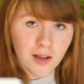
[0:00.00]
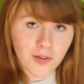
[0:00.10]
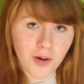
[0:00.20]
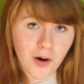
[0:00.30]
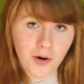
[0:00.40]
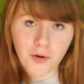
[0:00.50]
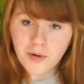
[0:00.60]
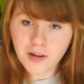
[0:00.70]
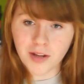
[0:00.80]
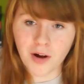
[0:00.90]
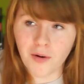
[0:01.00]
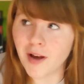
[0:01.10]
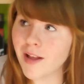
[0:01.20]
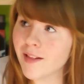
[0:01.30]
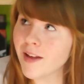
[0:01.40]
So,
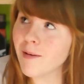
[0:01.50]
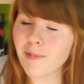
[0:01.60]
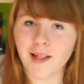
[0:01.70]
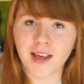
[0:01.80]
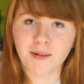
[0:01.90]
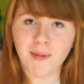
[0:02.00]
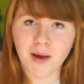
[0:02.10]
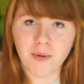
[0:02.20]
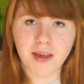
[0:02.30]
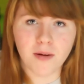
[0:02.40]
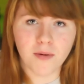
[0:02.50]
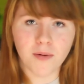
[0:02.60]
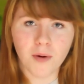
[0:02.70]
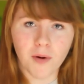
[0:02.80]
it's going to play in my Wii U